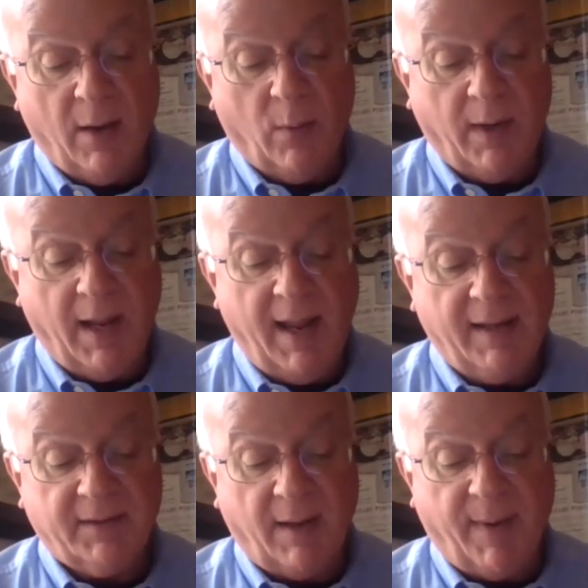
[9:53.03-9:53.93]
When
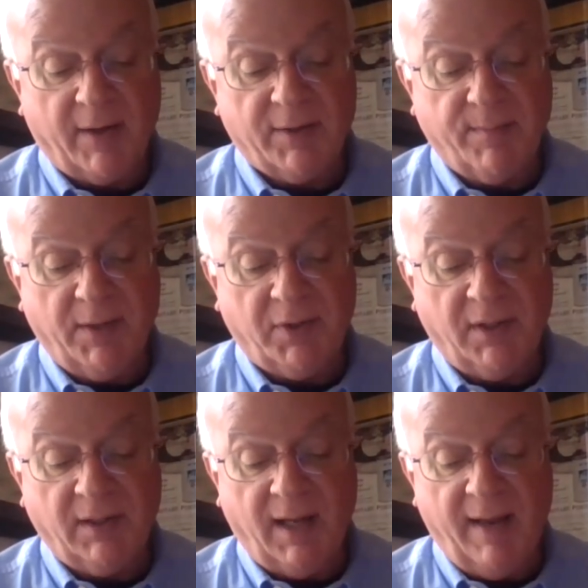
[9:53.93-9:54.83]
asked about his mission
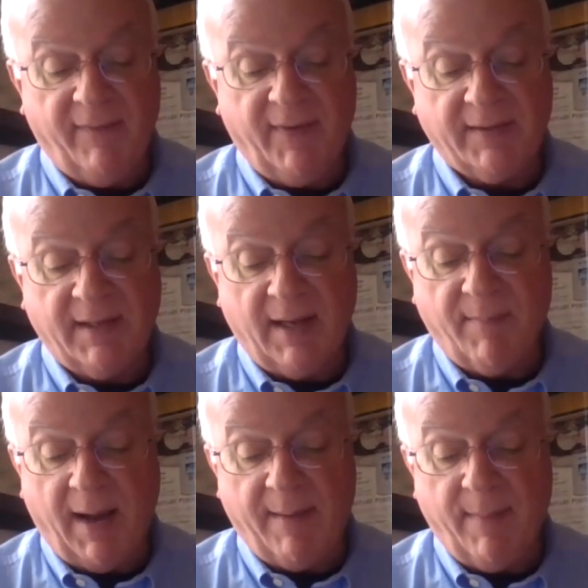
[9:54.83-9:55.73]
in life, he said,
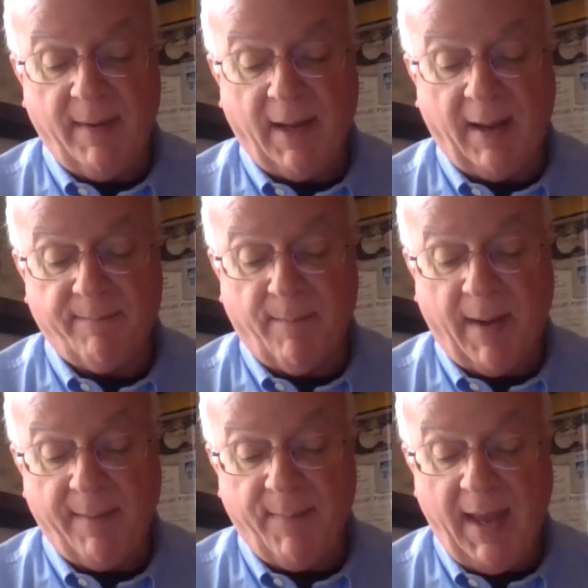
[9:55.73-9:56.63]

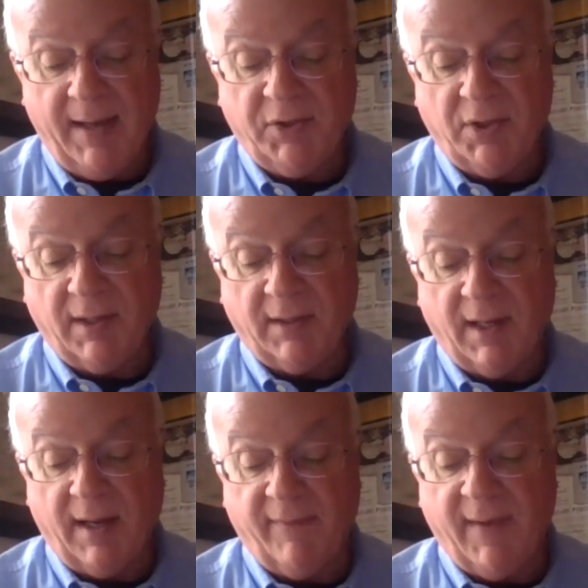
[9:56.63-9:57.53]
my passion in
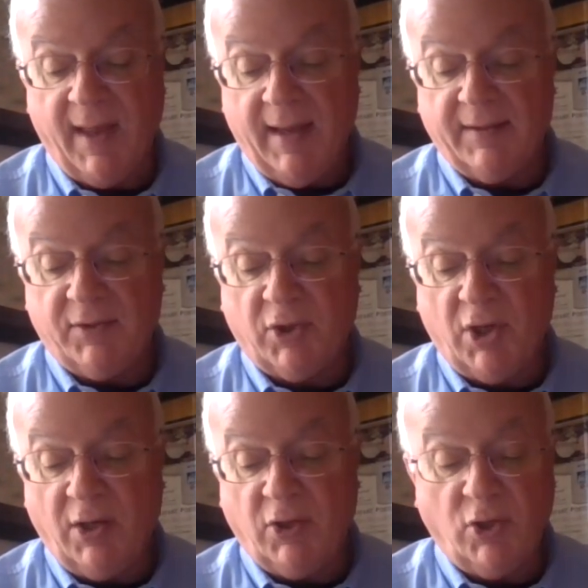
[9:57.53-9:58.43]
life is
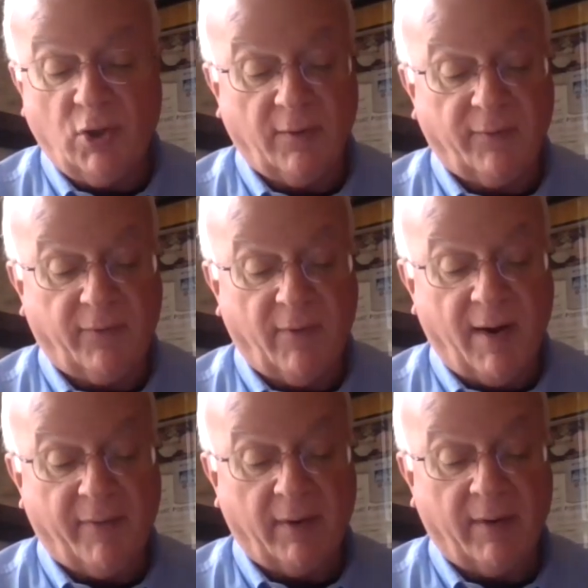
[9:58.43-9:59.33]
changing years
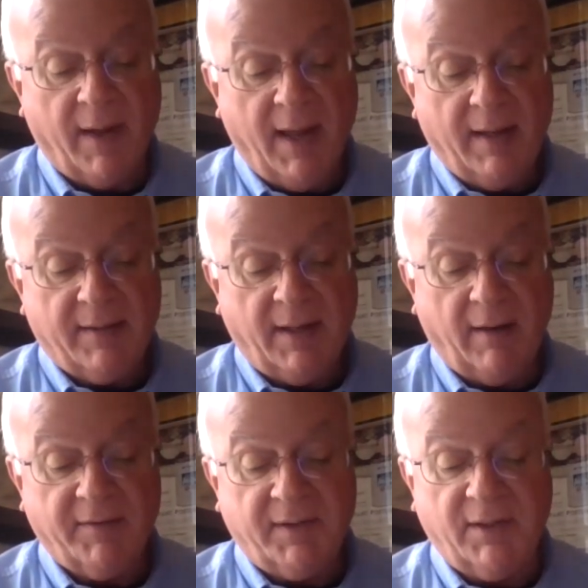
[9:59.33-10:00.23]
forever.
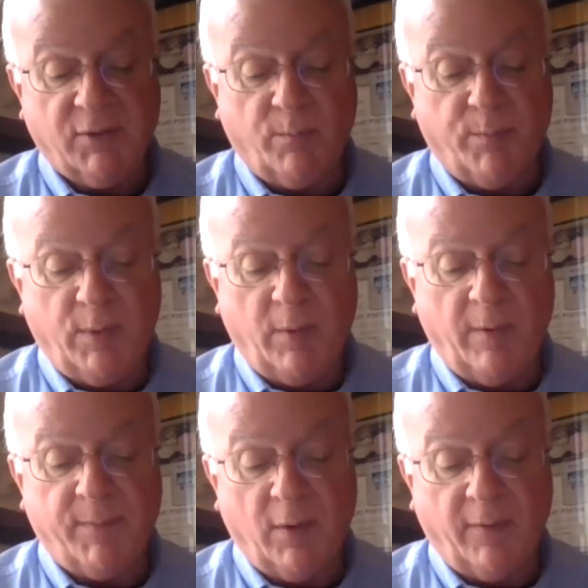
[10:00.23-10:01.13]
Terris and his
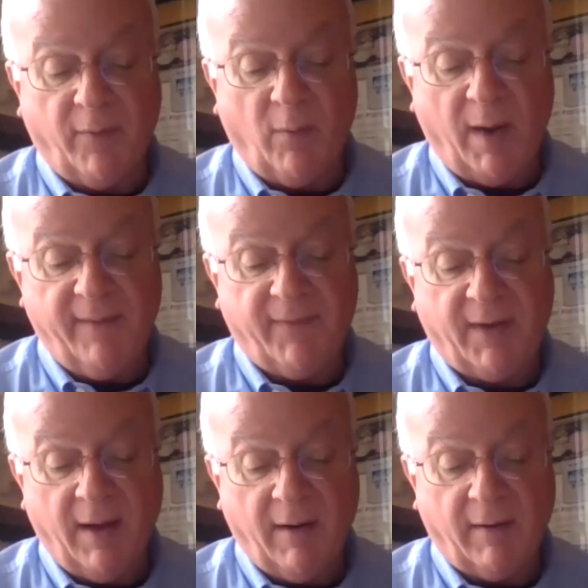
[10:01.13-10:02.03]
beautiful wife,
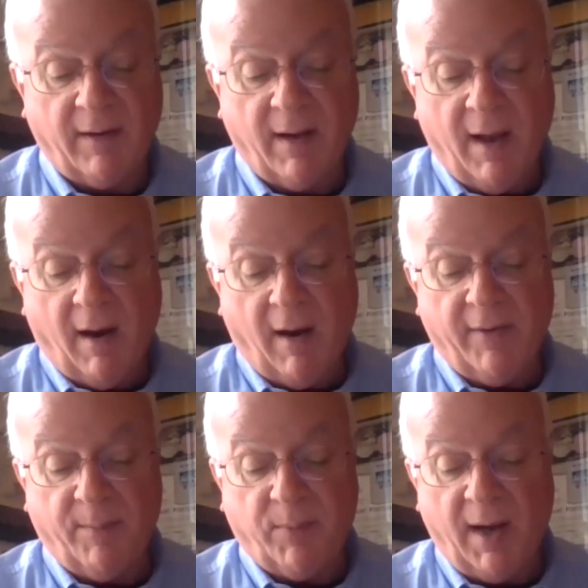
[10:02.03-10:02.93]
Karen, are
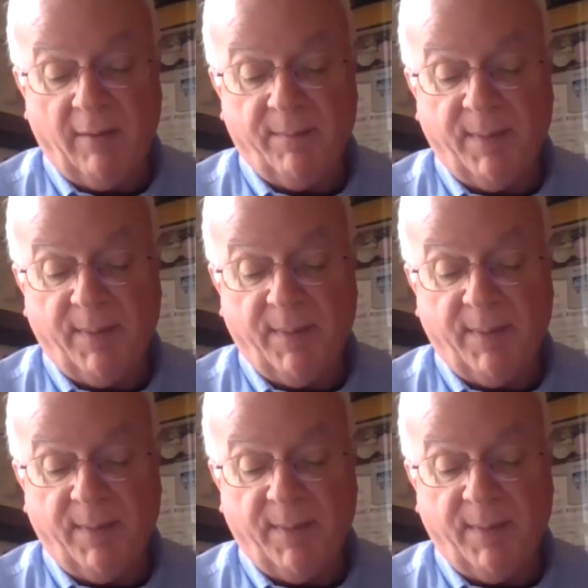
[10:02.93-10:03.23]
the proud